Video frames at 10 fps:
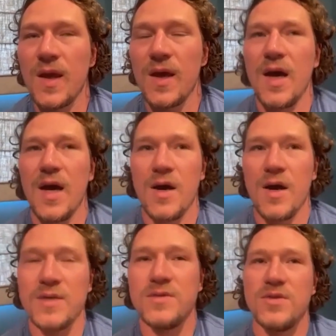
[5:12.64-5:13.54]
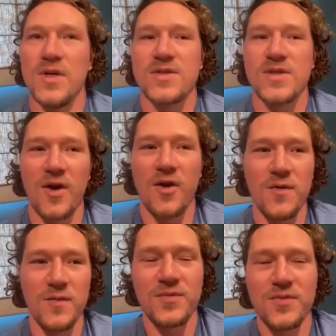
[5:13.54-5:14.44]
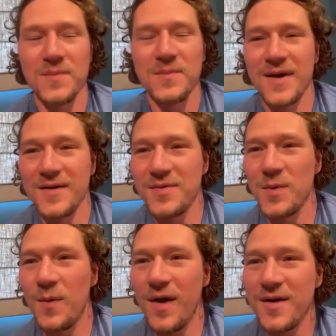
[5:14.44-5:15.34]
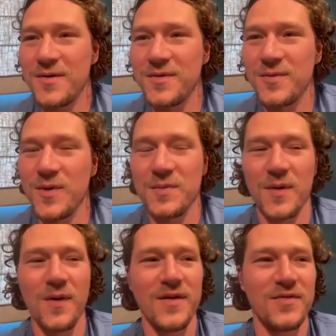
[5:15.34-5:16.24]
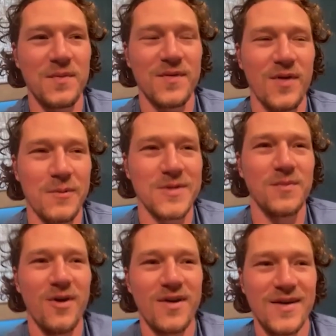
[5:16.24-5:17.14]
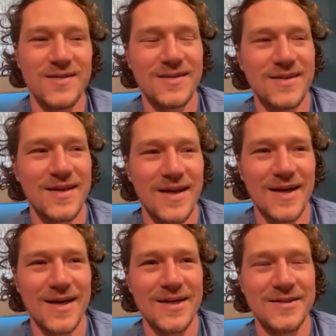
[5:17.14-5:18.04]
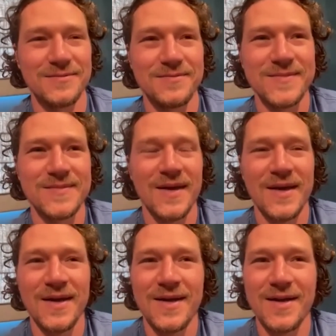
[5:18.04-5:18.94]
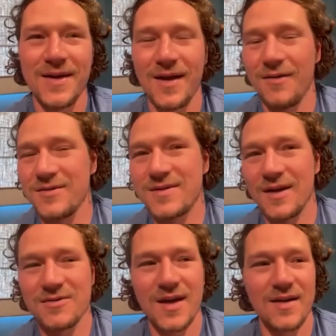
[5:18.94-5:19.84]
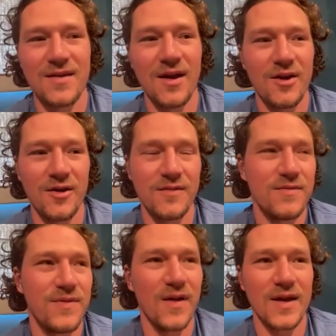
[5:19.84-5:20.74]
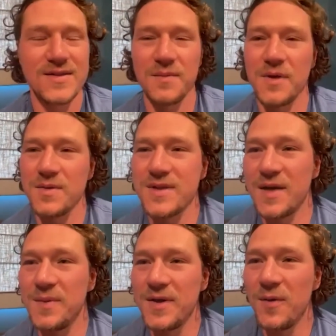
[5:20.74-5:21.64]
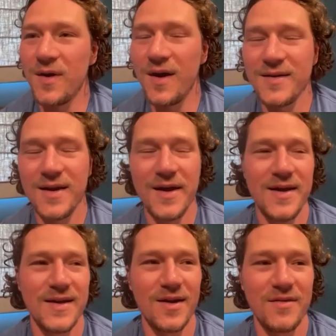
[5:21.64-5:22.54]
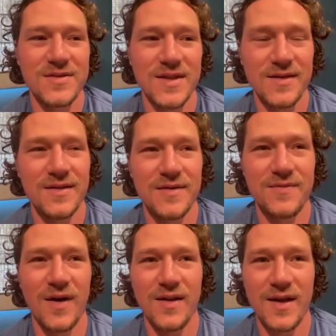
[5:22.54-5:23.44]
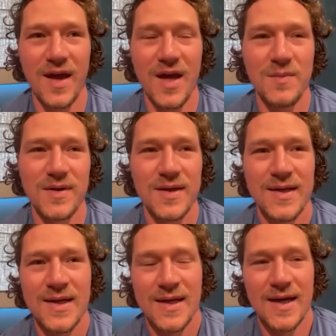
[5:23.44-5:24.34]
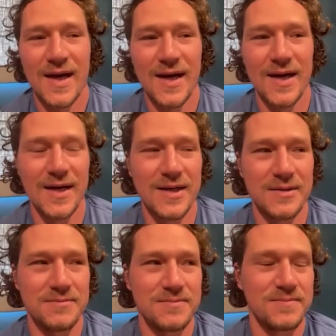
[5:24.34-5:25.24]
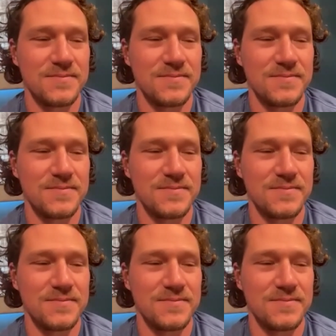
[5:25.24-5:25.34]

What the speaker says: I just got home from a walk with my wife from the farmer's market. And I was kind of telling her, it felt like something was going to be going on today. And obviously it finally came and,